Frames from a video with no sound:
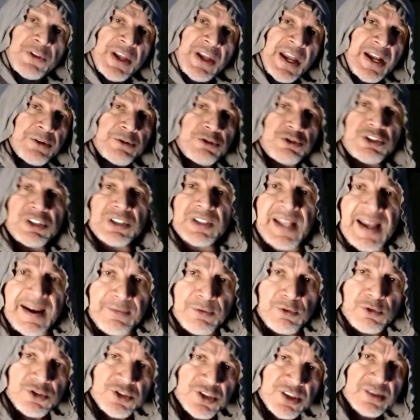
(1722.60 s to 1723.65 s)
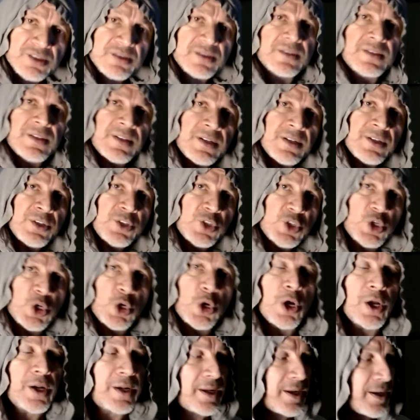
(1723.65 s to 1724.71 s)
the energy levels
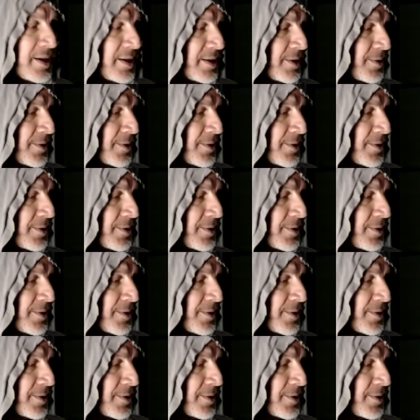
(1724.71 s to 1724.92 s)
good.